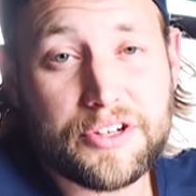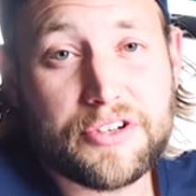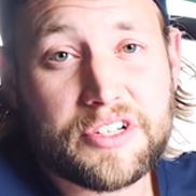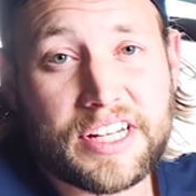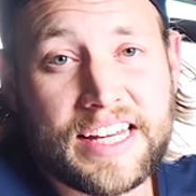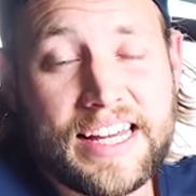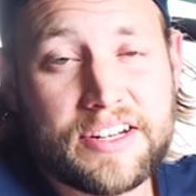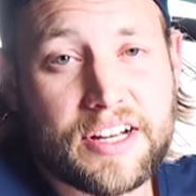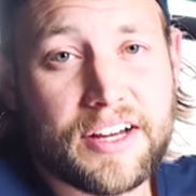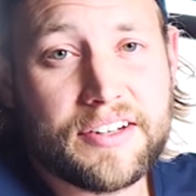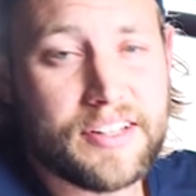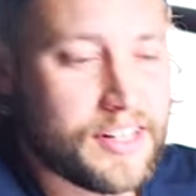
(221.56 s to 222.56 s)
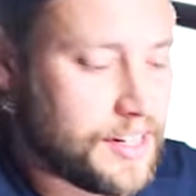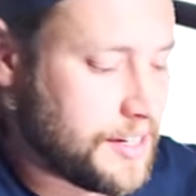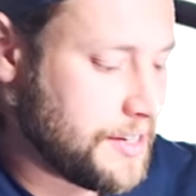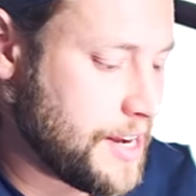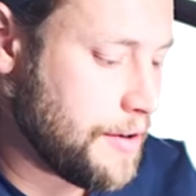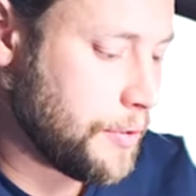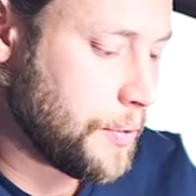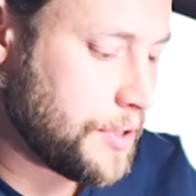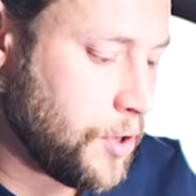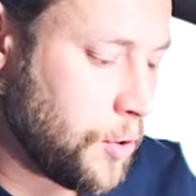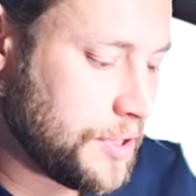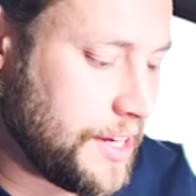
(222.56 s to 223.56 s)
you're using a heat gun, you never
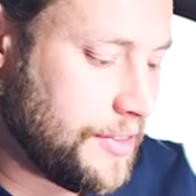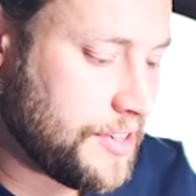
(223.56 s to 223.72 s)
want to hold it